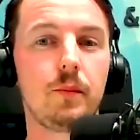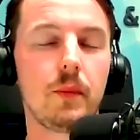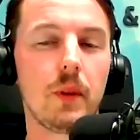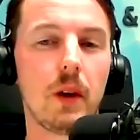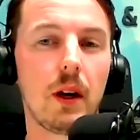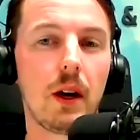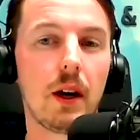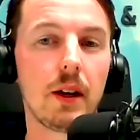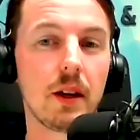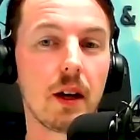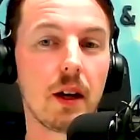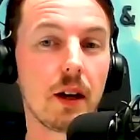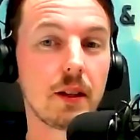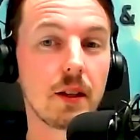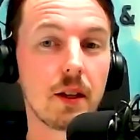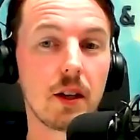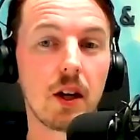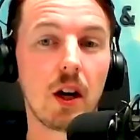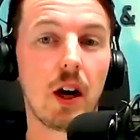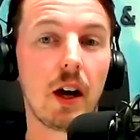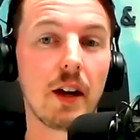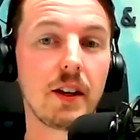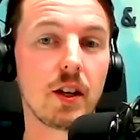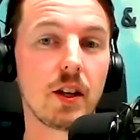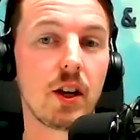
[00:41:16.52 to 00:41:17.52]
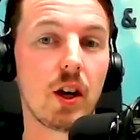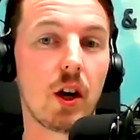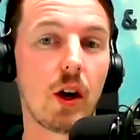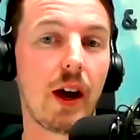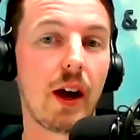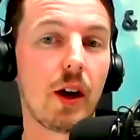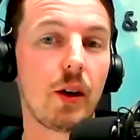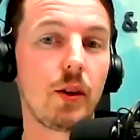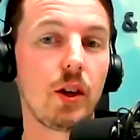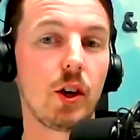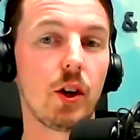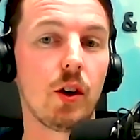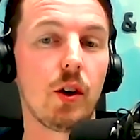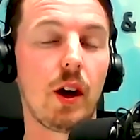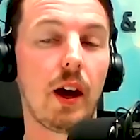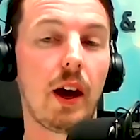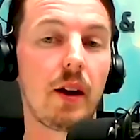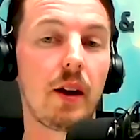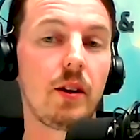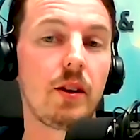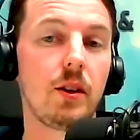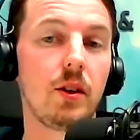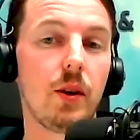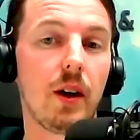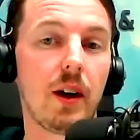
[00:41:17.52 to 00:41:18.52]
I don't know how
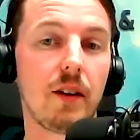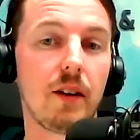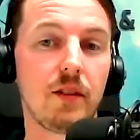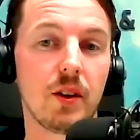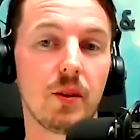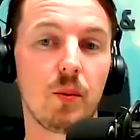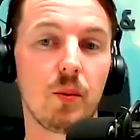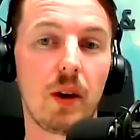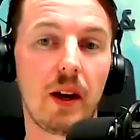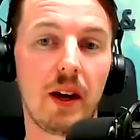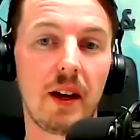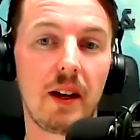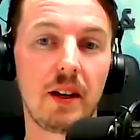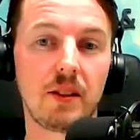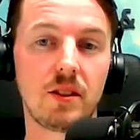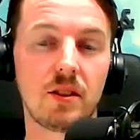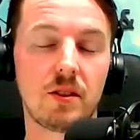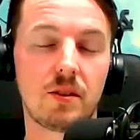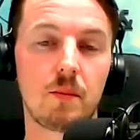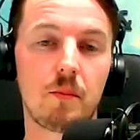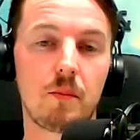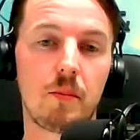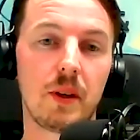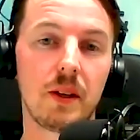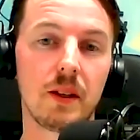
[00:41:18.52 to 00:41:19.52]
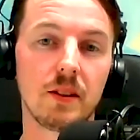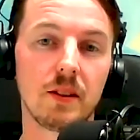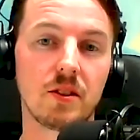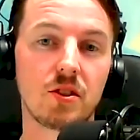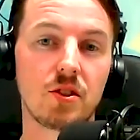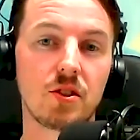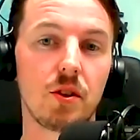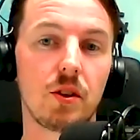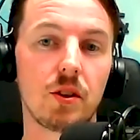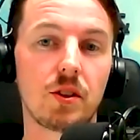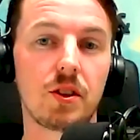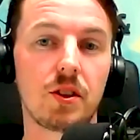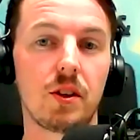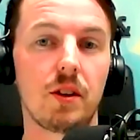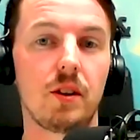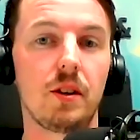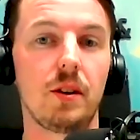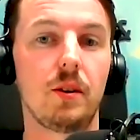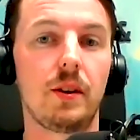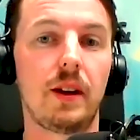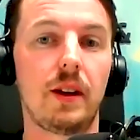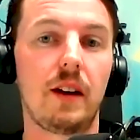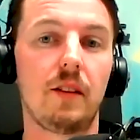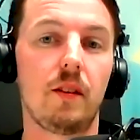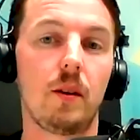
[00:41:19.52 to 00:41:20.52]
you have your wage bill structured or
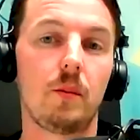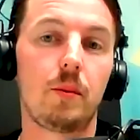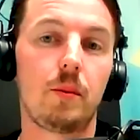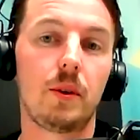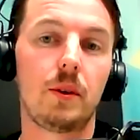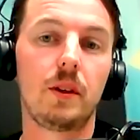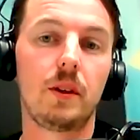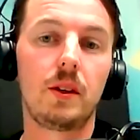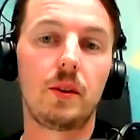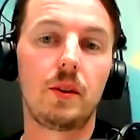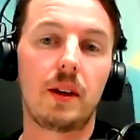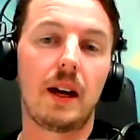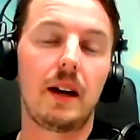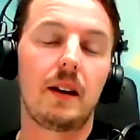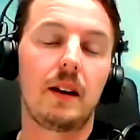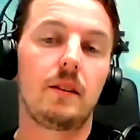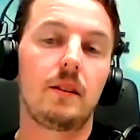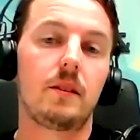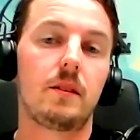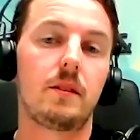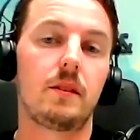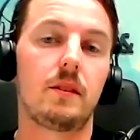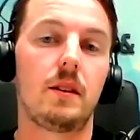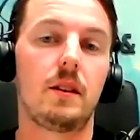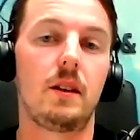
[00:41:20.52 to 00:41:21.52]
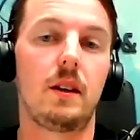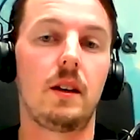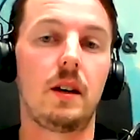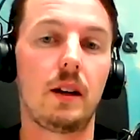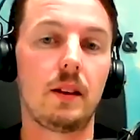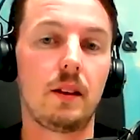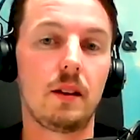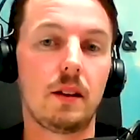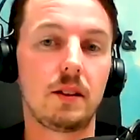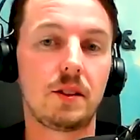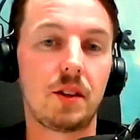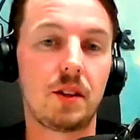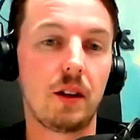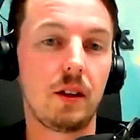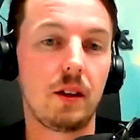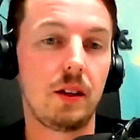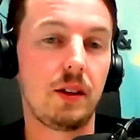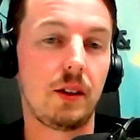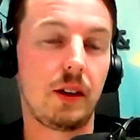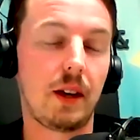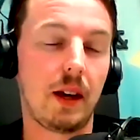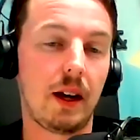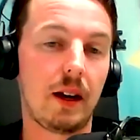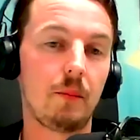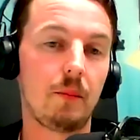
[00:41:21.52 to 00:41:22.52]
whatever, but surely
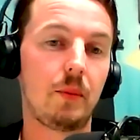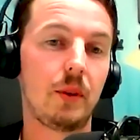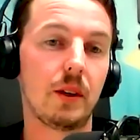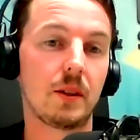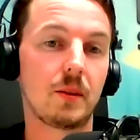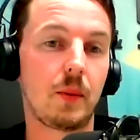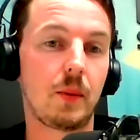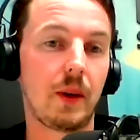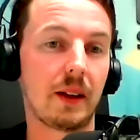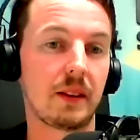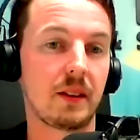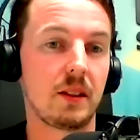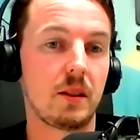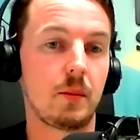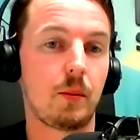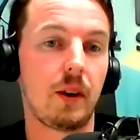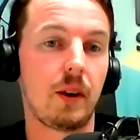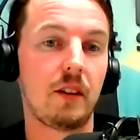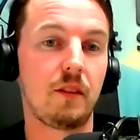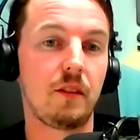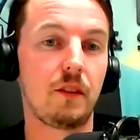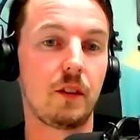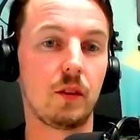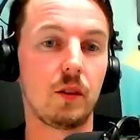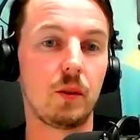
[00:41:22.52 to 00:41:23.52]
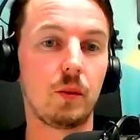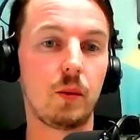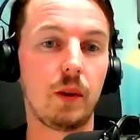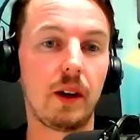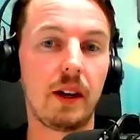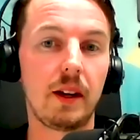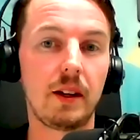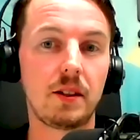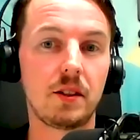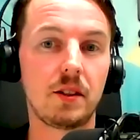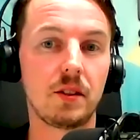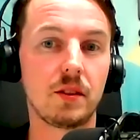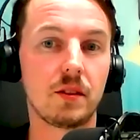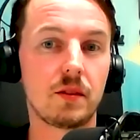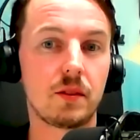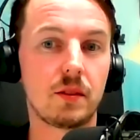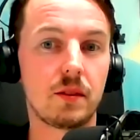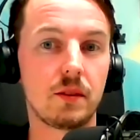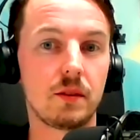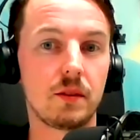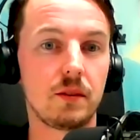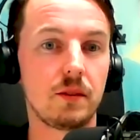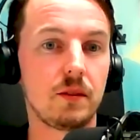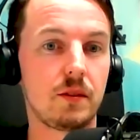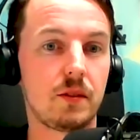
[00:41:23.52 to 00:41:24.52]
you can't be expected to pay full
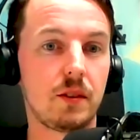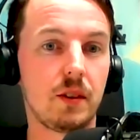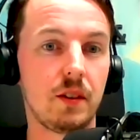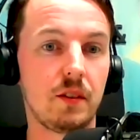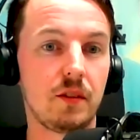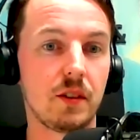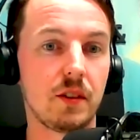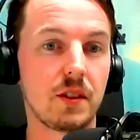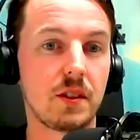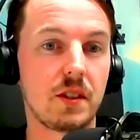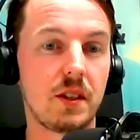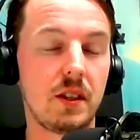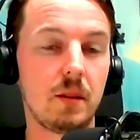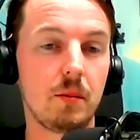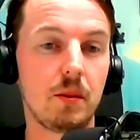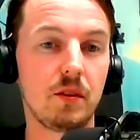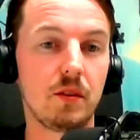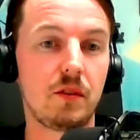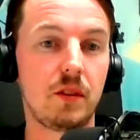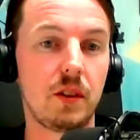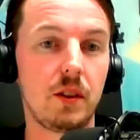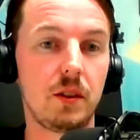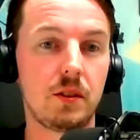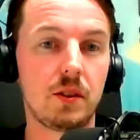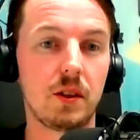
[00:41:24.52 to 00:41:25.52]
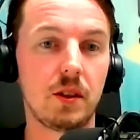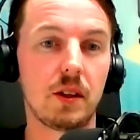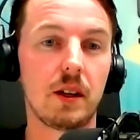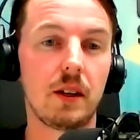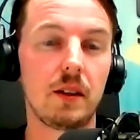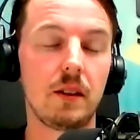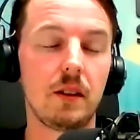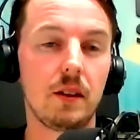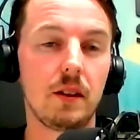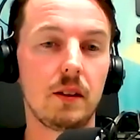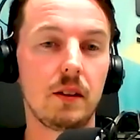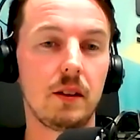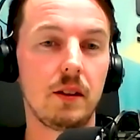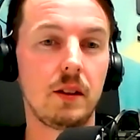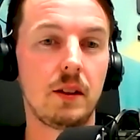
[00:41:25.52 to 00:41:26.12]
wages for the foreseeable future, can you?